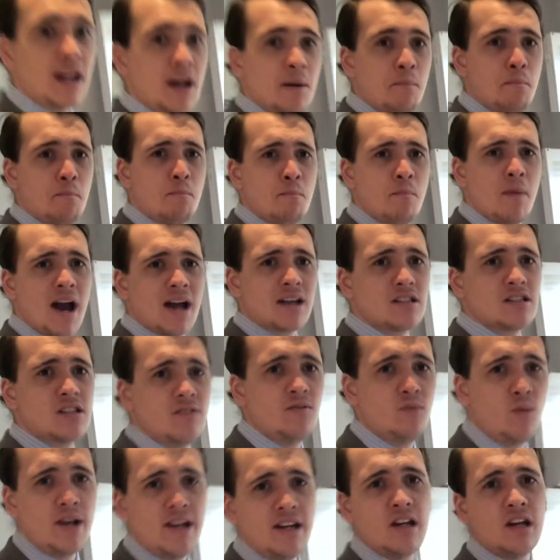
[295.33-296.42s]
a massive
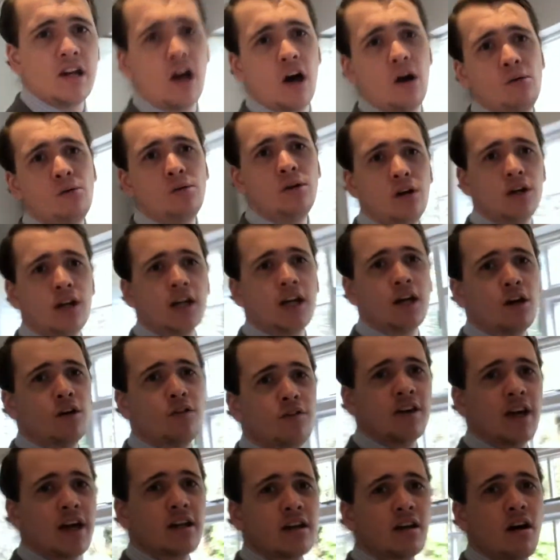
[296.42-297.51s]
window looking over
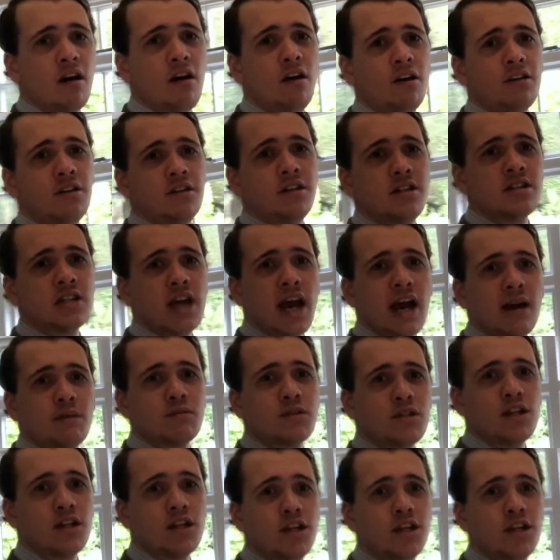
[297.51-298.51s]
that garden. It's absolutely